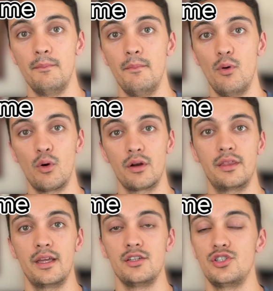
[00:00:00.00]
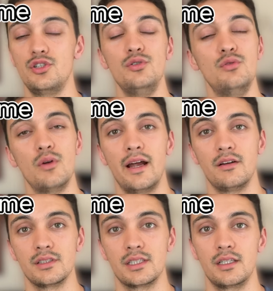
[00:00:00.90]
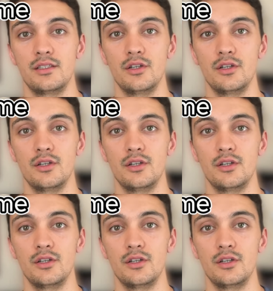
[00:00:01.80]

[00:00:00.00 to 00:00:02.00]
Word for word: more than two rounds.